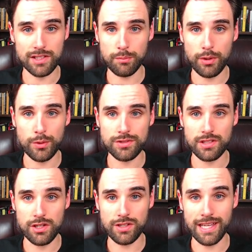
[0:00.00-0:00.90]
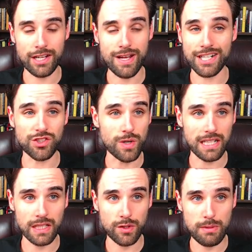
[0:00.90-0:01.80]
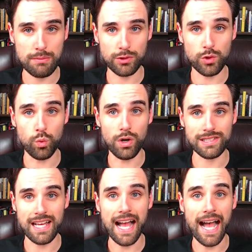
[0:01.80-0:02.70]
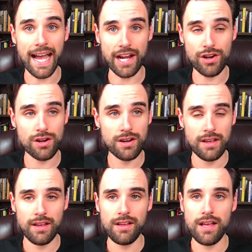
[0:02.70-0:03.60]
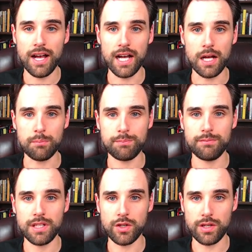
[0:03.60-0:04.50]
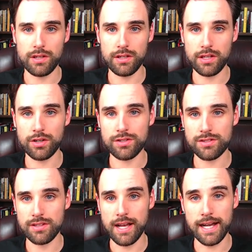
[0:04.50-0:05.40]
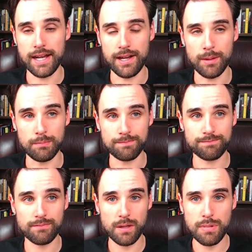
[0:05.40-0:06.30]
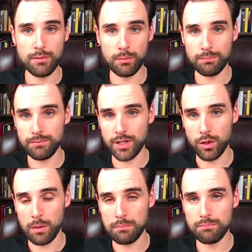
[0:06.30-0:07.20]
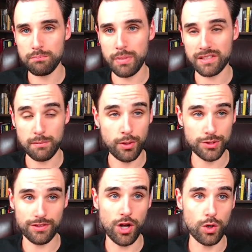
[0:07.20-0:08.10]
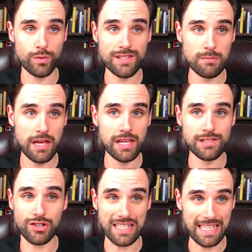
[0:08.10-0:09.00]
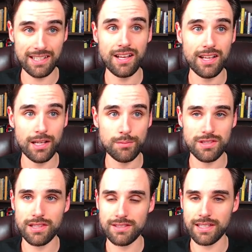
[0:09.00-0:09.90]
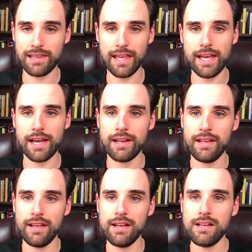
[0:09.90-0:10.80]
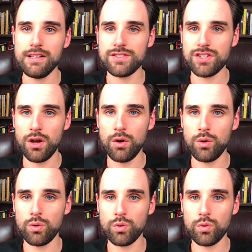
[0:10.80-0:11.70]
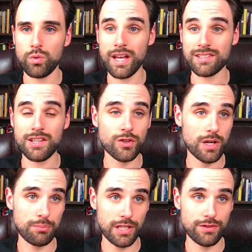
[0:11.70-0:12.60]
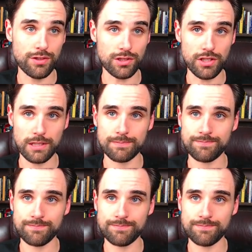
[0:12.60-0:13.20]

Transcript: They'll post it. You can interact directly with people who want to hire. You know, here's people, you know, basically posting their own resumes, their GitHubs and things like that. So that's another great place for you to look.